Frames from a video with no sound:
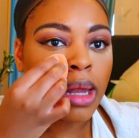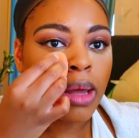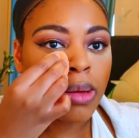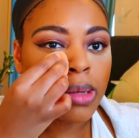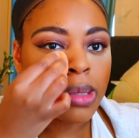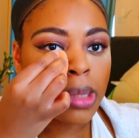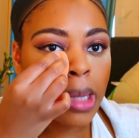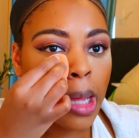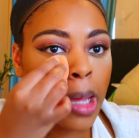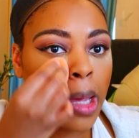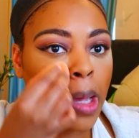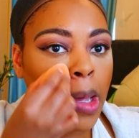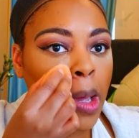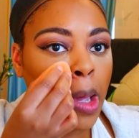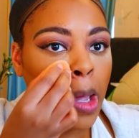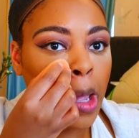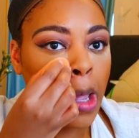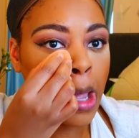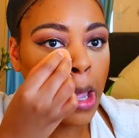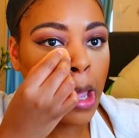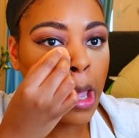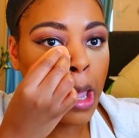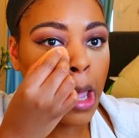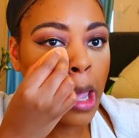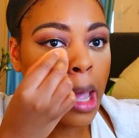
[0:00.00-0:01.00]
i was like
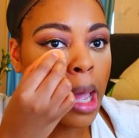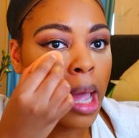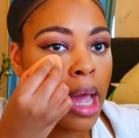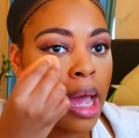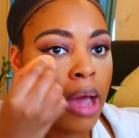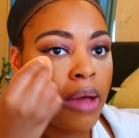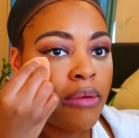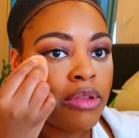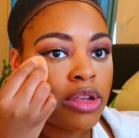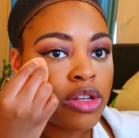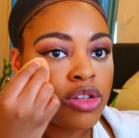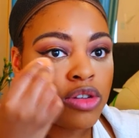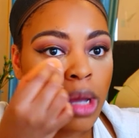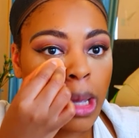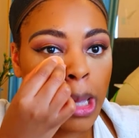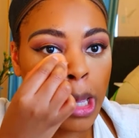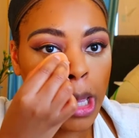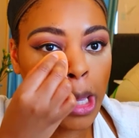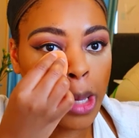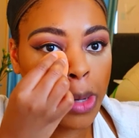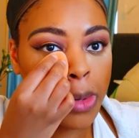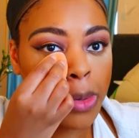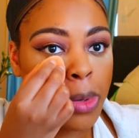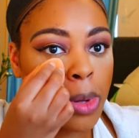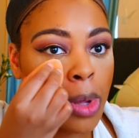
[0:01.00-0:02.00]
I have to try it.